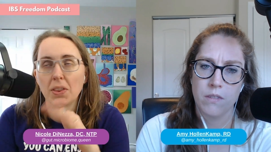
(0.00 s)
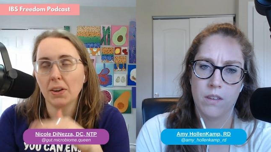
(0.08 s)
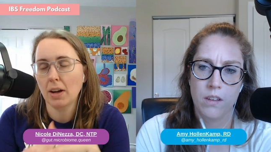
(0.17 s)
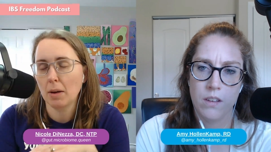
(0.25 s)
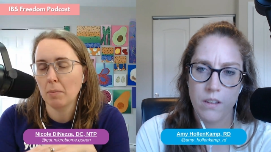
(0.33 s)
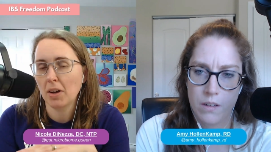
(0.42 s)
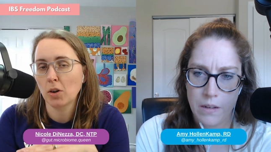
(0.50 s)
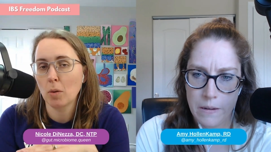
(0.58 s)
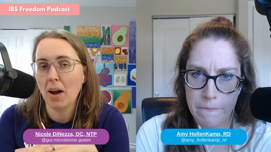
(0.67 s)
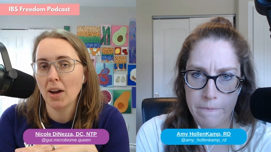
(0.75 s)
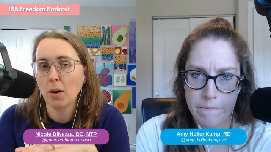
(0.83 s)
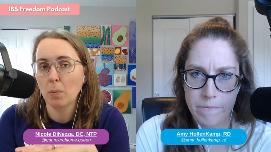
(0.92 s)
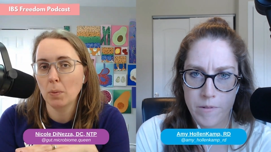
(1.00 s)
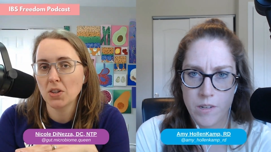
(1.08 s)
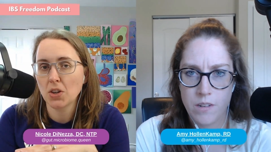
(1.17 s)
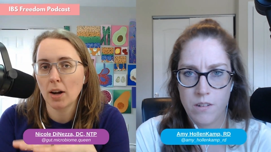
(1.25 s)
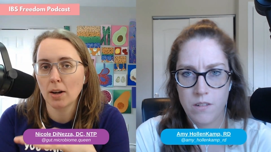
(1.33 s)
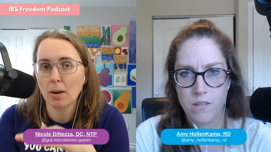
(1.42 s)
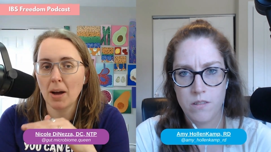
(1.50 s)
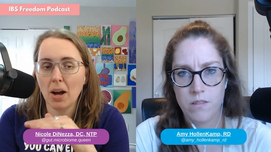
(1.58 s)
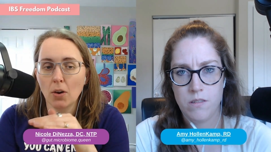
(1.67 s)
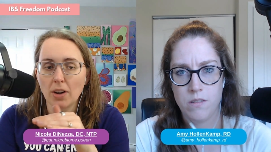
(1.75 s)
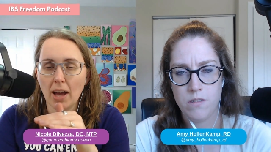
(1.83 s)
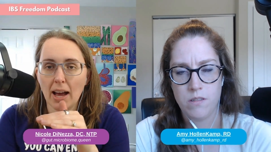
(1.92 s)
Speaker 1: with the gut microbiome, we talk
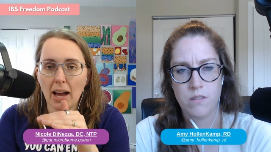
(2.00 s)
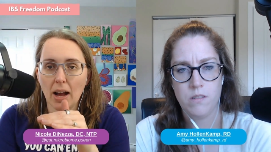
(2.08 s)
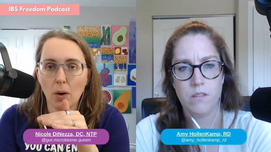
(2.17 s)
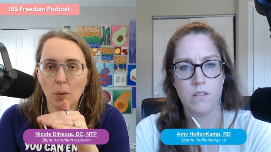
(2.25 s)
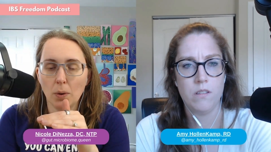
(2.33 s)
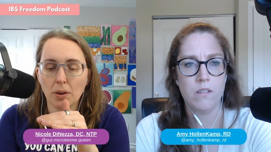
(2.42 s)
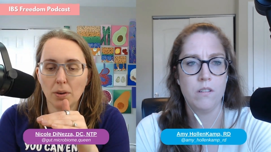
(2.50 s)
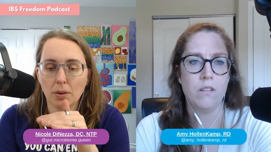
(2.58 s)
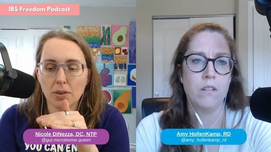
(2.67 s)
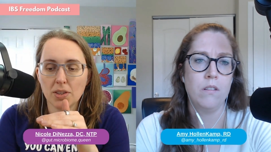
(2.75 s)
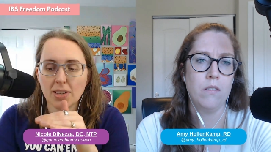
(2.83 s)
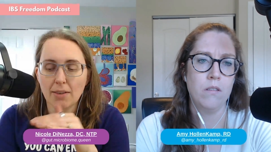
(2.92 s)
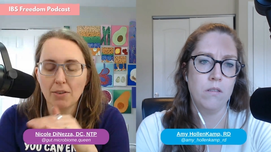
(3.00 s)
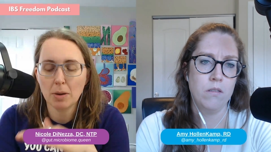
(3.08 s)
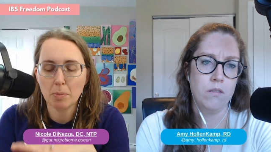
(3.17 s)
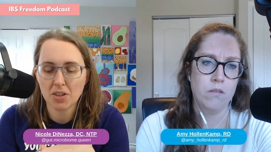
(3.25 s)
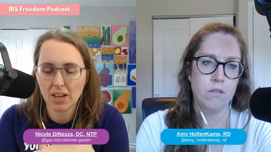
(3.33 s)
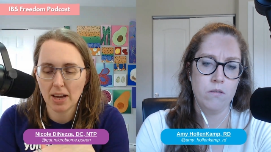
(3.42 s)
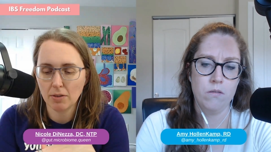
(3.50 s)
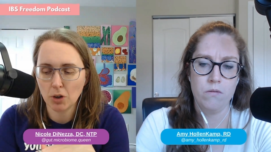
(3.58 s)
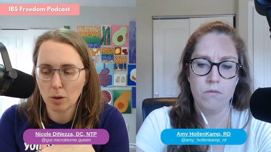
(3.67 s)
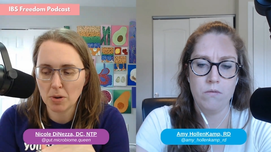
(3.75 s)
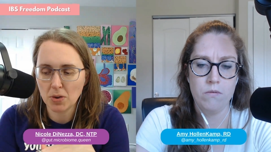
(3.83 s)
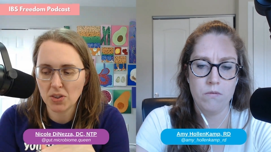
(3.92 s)
about how 70%
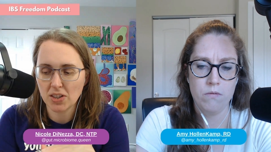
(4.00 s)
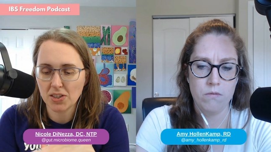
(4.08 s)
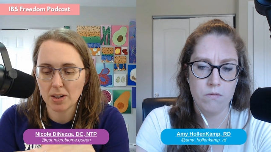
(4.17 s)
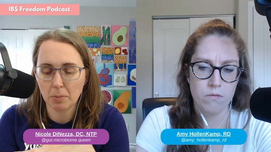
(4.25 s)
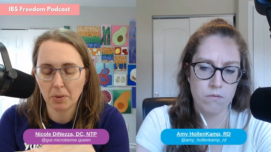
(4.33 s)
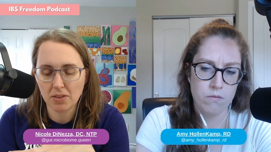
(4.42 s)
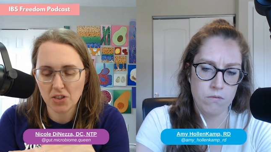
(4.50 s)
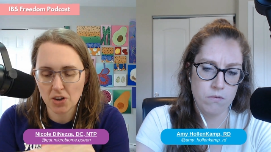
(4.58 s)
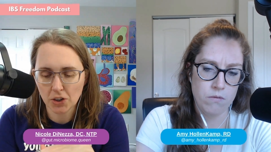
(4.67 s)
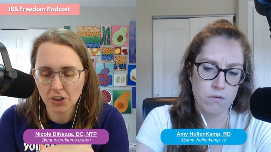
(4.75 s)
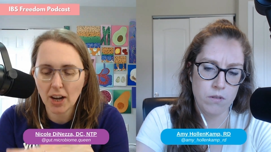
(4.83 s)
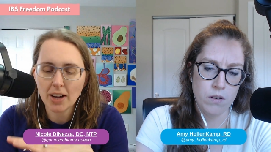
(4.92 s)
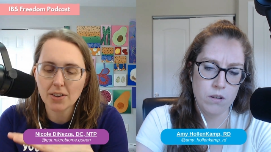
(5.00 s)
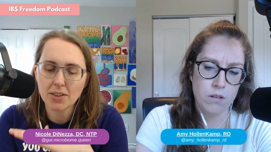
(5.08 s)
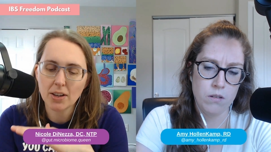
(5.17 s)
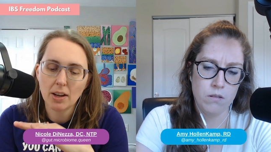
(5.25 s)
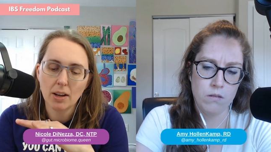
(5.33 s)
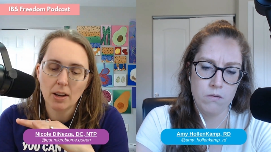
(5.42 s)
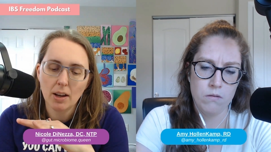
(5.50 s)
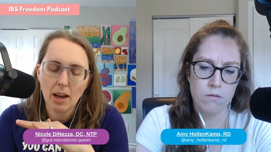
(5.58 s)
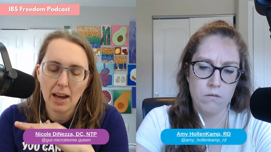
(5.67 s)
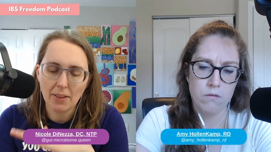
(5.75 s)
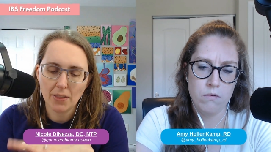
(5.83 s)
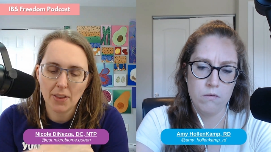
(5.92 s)
of your immune system lives in your gut,
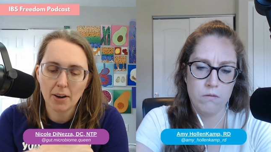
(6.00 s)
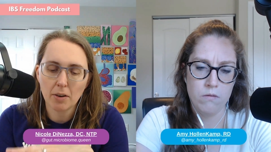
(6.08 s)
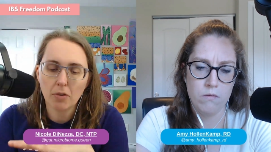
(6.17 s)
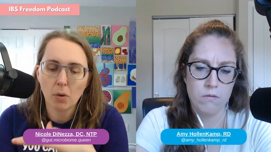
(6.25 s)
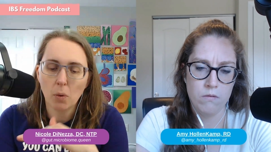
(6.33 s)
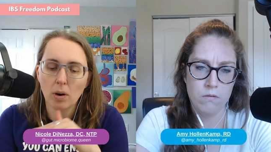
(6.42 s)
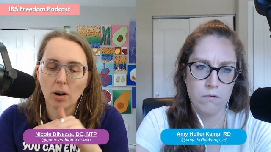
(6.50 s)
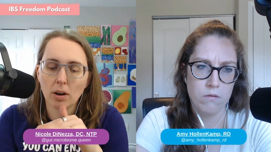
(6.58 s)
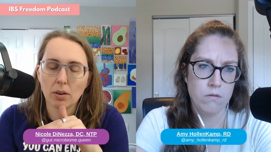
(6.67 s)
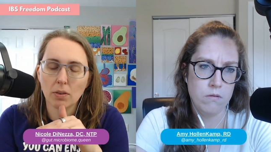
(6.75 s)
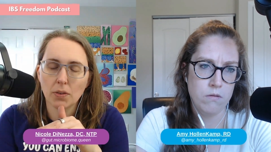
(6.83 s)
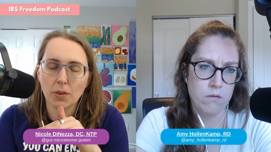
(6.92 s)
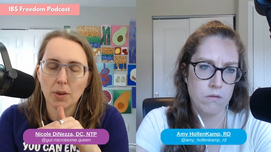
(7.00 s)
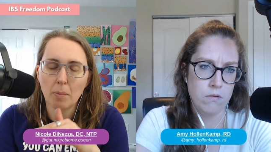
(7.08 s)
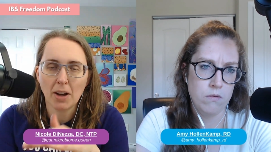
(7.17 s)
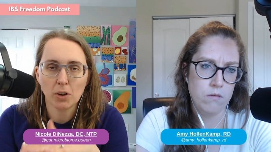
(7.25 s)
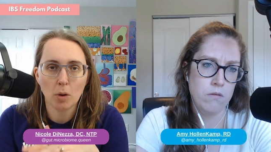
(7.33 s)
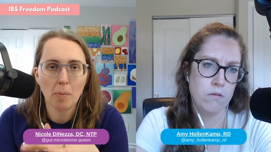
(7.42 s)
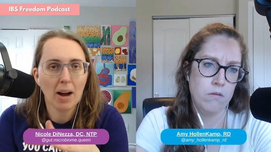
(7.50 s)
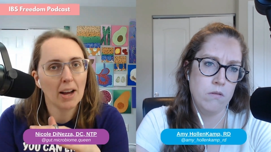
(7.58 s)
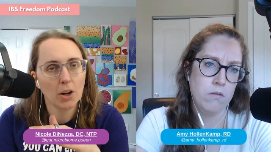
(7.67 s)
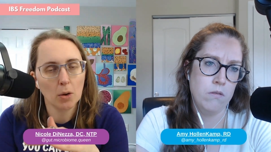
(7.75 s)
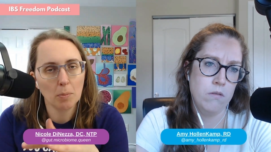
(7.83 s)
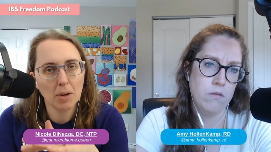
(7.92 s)
and therefore the
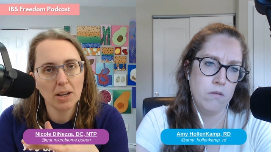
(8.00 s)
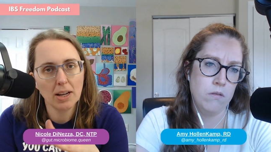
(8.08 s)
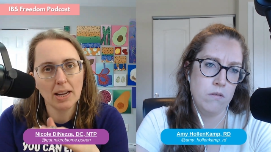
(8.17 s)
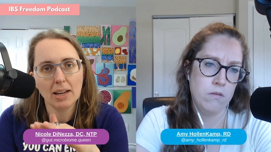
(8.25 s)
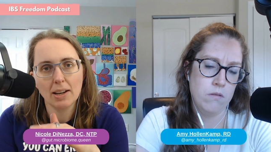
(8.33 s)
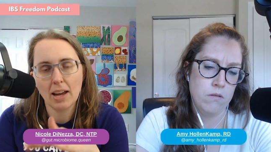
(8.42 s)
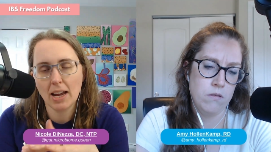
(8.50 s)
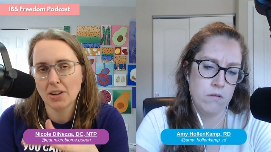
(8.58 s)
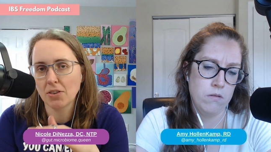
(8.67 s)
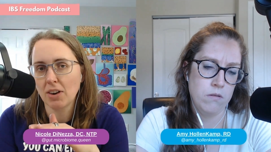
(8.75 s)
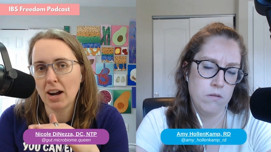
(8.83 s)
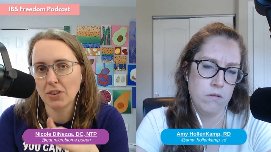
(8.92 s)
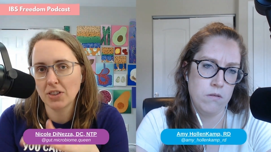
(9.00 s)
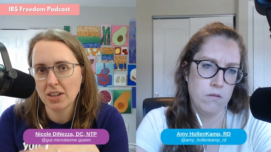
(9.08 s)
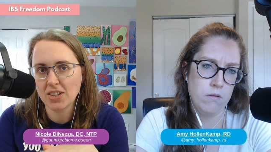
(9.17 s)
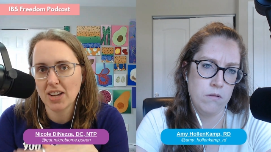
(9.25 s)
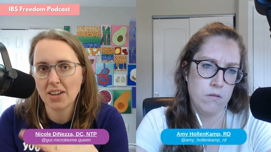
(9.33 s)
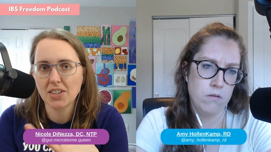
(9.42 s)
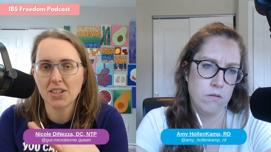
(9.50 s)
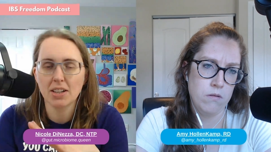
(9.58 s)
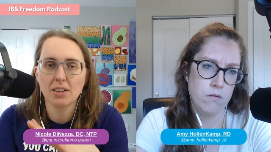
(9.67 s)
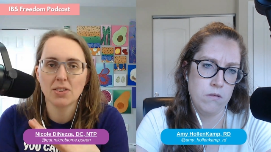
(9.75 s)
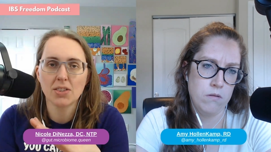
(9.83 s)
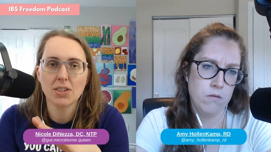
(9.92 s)
microbiome in and around the
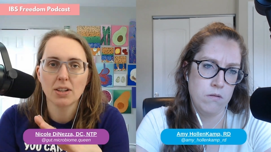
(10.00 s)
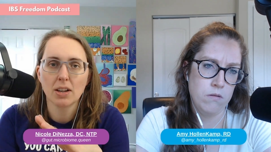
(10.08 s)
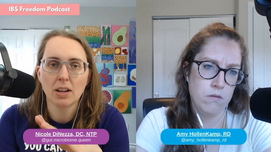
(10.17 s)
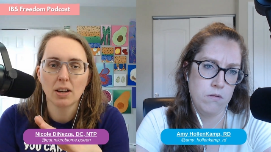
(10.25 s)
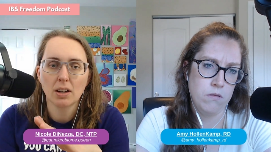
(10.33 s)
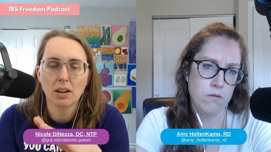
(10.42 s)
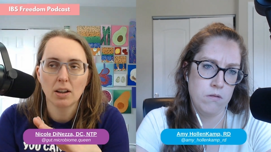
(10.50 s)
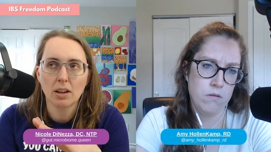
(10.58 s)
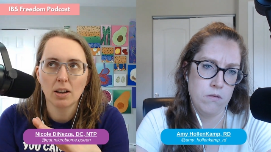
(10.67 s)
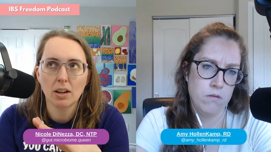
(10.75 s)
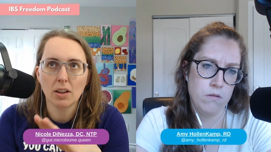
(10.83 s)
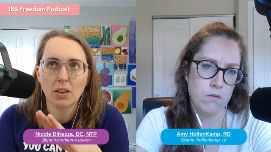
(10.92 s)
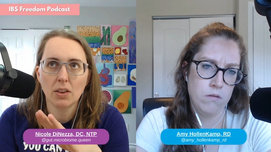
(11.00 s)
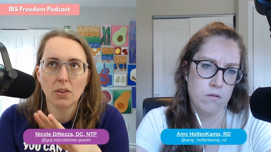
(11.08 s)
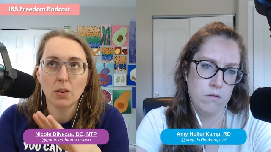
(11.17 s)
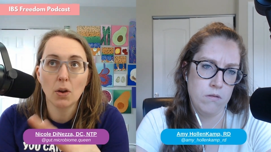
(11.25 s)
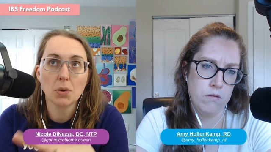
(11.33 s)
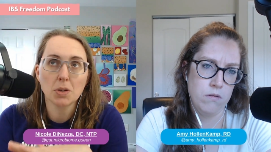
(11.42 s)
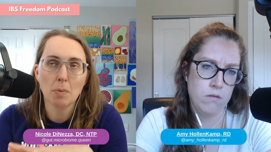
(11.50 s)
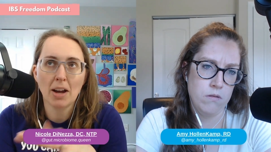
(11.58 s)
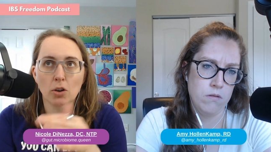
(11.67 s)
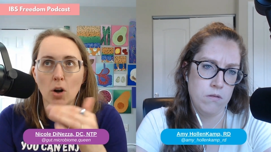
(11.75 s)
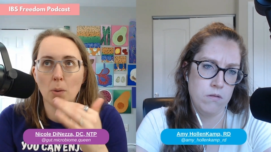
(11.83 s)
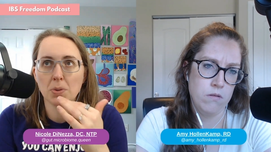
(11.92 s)
intestines, those
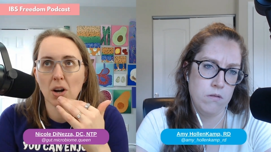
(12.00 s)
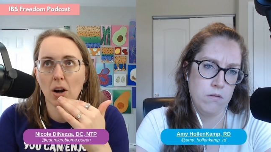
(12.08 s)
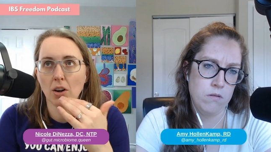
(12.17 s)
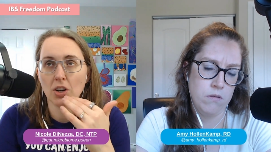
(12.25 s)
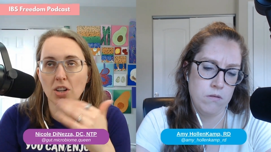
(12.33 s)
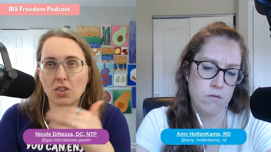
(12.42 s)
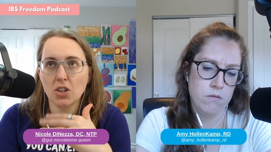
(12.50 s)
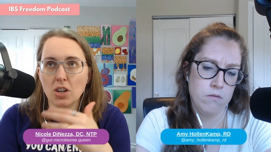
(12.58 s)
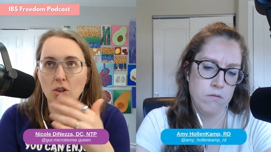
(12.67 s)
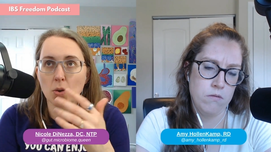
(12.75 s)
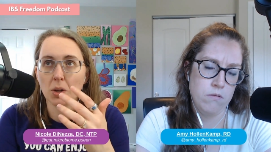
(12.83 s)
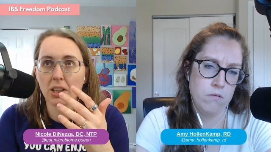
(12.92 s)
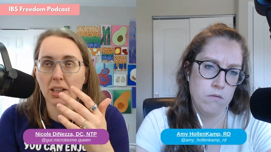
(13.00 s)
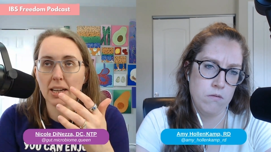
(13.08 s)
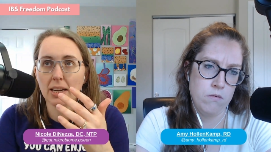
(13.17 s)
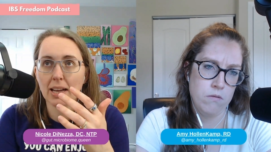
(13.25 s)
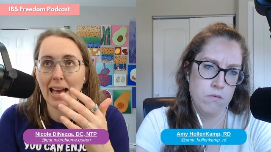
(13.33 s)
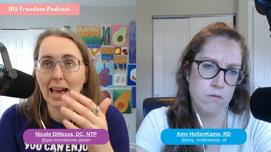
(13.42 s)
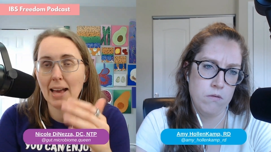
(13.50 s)
microbes are continually